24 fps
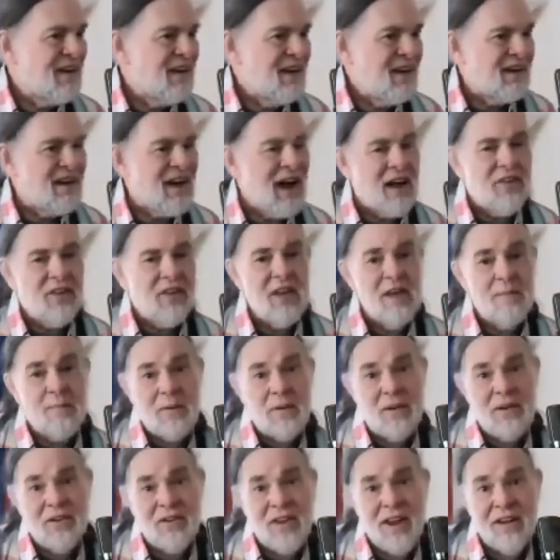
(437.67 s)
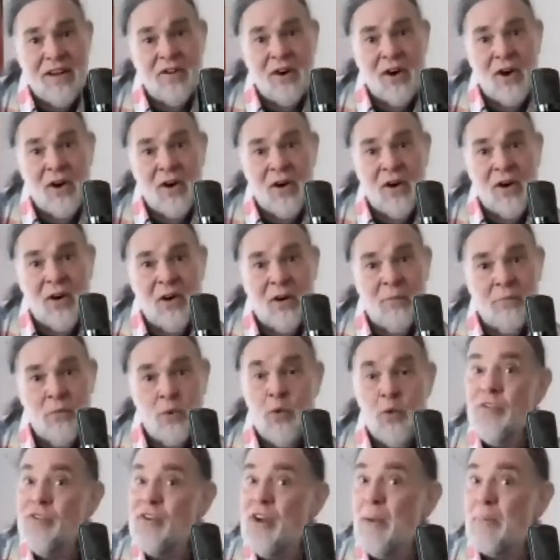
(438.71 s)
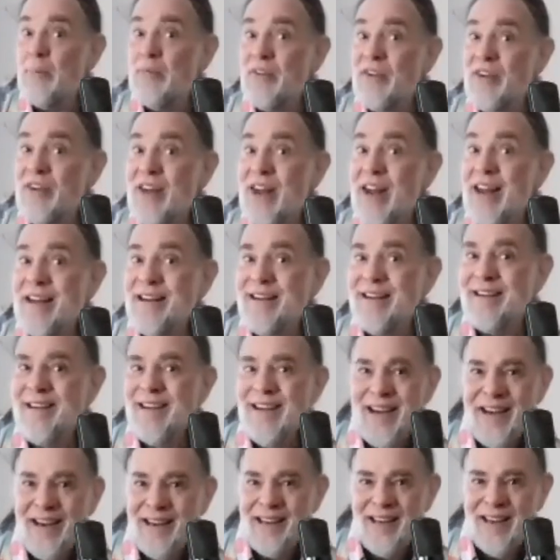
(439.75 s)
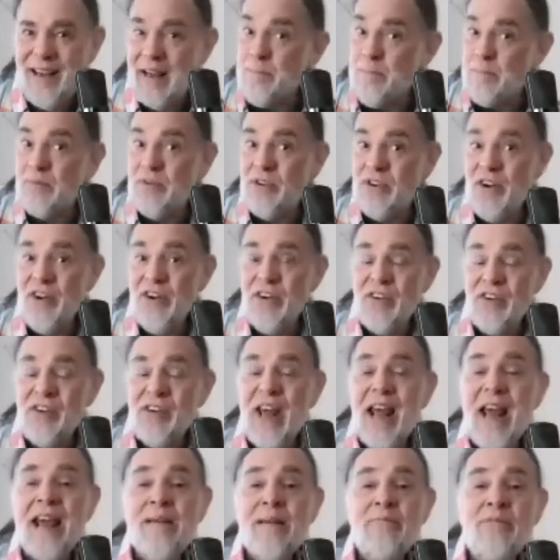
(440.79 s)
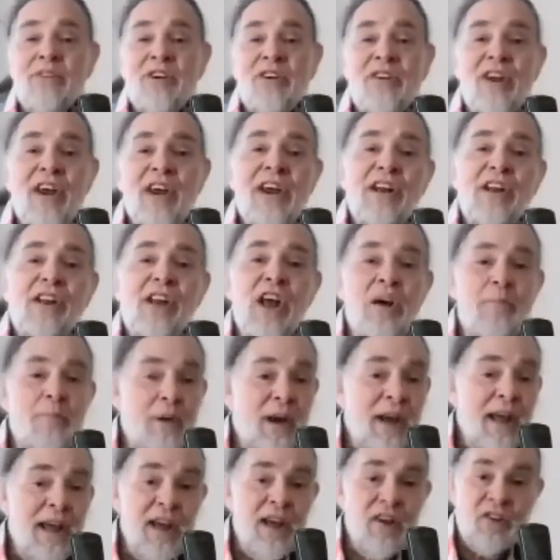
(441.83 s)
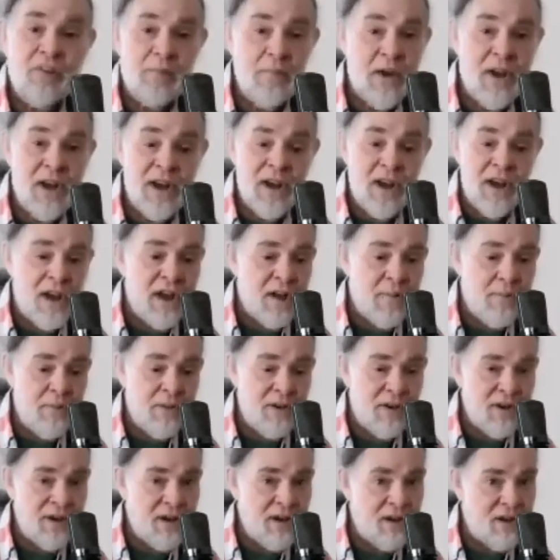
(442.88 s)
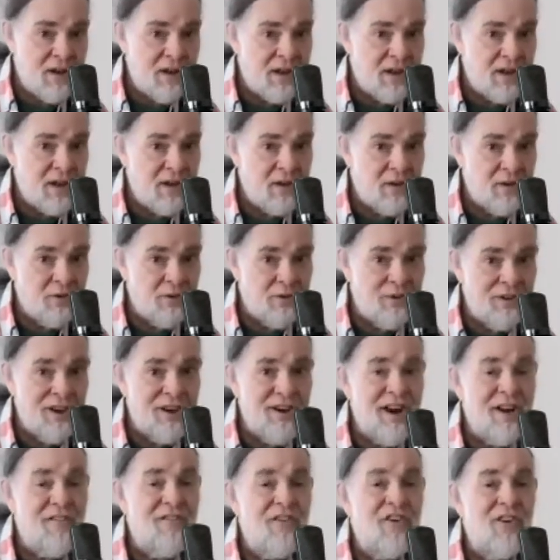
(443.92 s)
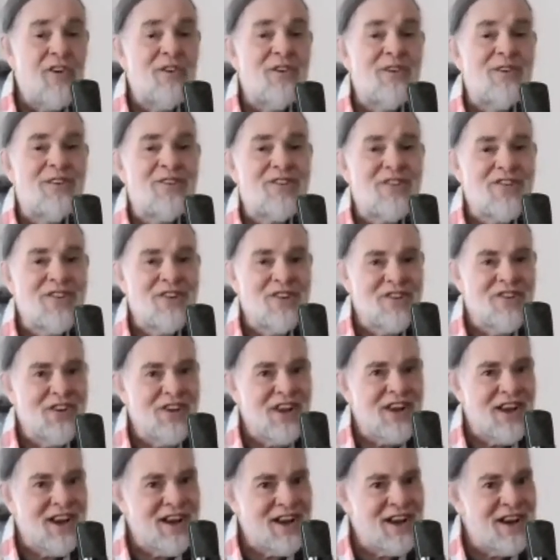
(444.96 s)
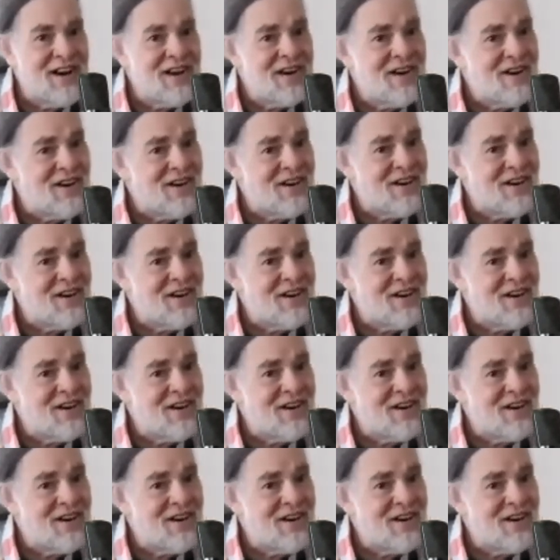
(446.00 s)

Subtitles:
Now the hippies have all moved upstate. The hipsters came to take their place. Maybe the only difference is the hair.